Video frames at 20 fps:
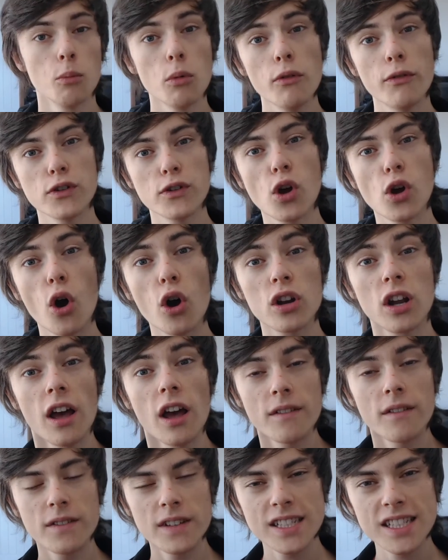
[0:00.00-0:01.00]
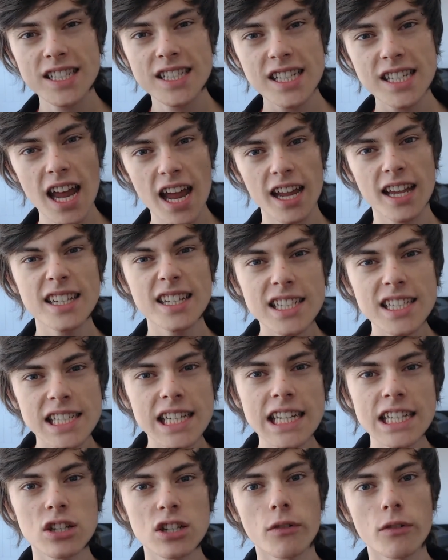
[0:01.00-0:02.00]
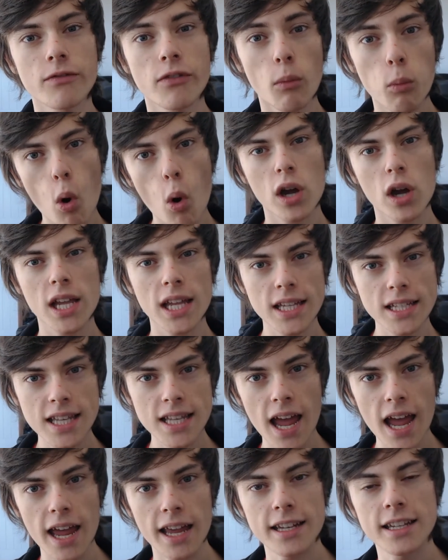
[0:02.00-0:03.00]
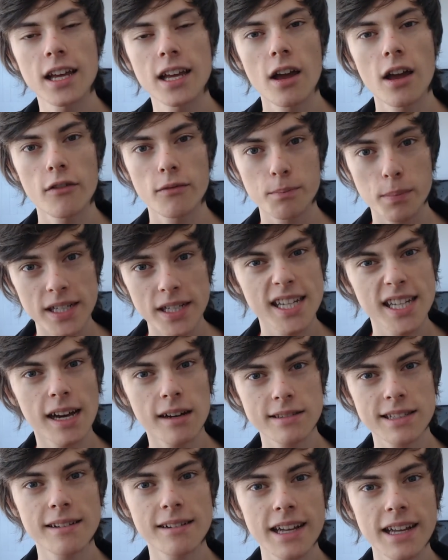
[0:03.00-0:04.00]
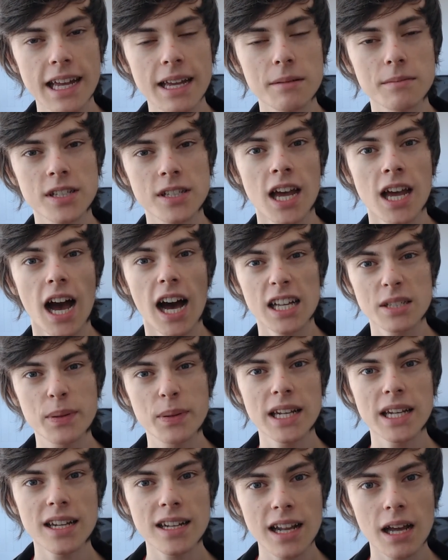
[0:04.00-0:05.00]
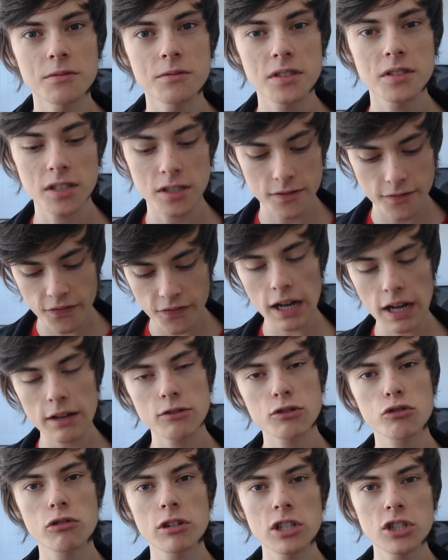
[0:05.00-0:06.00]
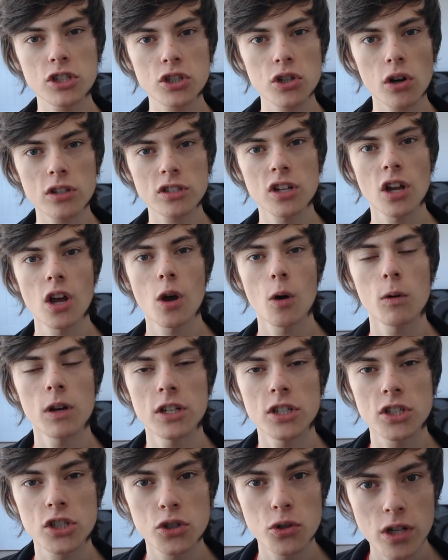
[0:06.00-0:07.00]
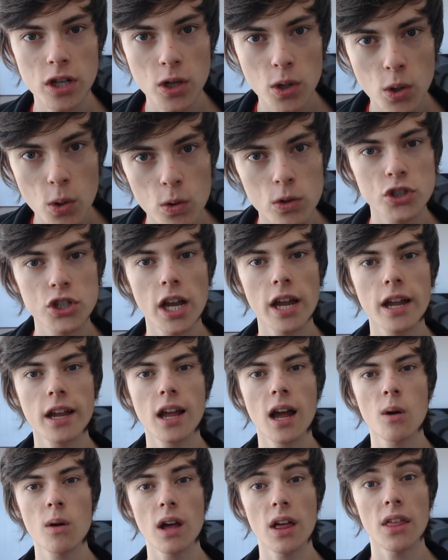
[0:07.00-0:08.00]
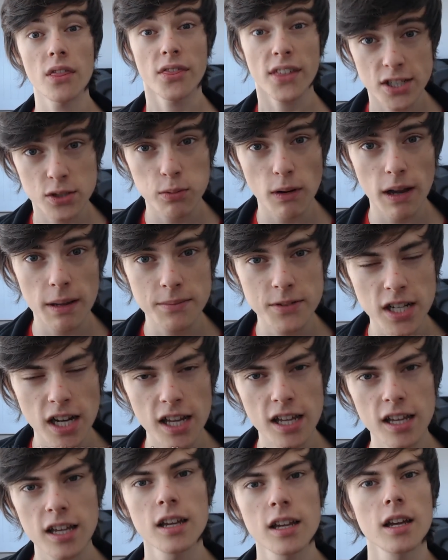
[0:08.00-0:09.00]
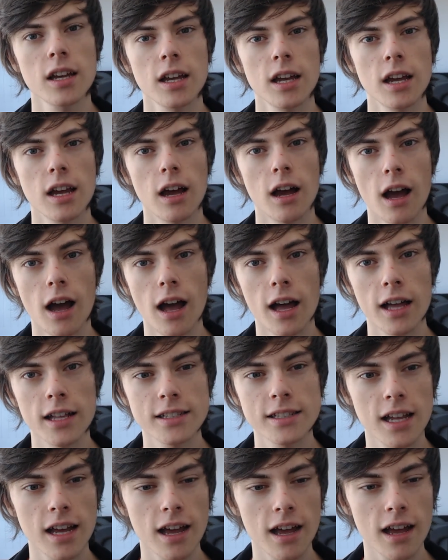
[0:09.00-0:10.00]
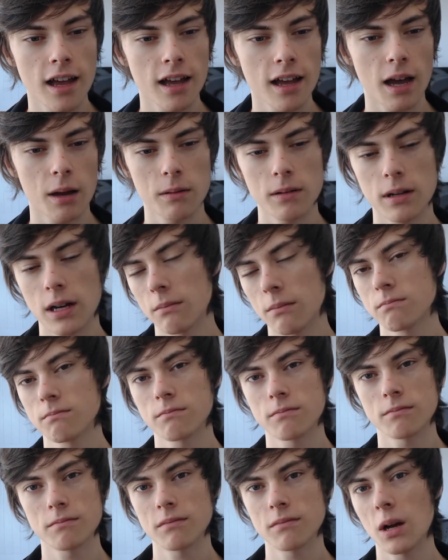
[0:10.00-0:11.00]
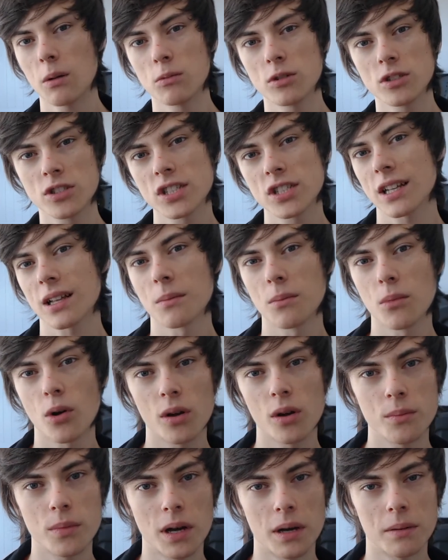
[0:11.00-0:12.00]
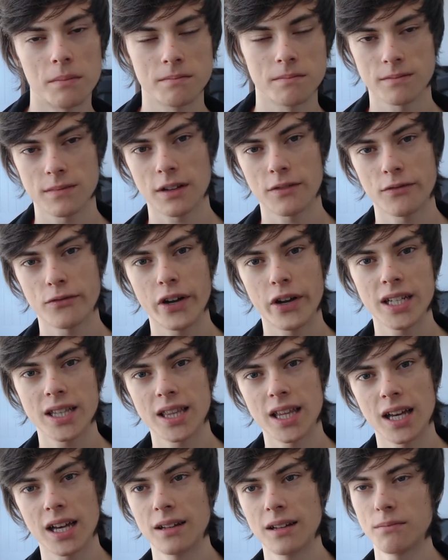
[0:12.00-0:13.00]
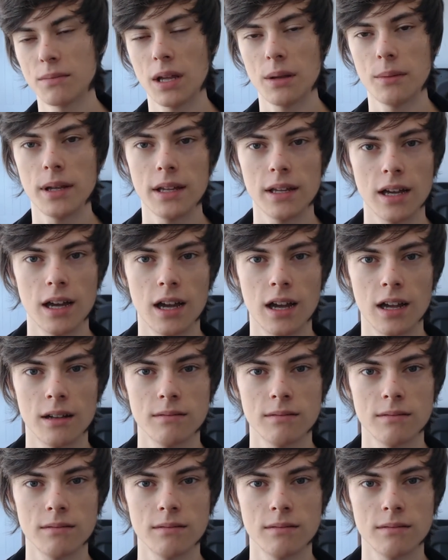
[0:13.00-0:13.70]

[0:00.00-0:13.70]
Moving on, the second season of The Walking Dead by Telltale Games has been announced. There's 5 screenshots which you can go check out at this website, and I would stick them on, but I'm afraid that maybe